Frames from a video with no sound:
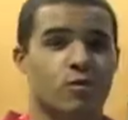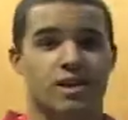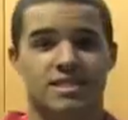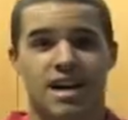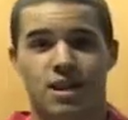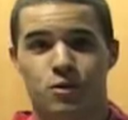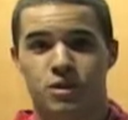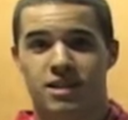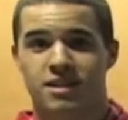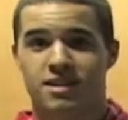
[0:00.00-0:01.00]
when it's
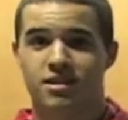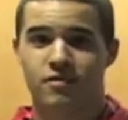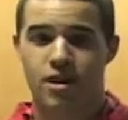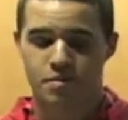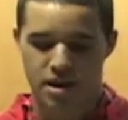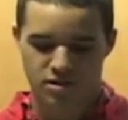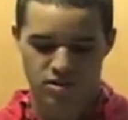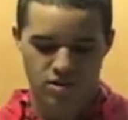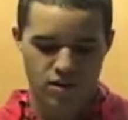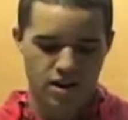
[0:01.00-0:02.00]
Halloween and there are vampires
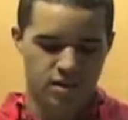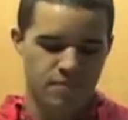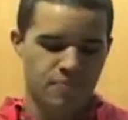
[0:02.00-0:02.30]
all around.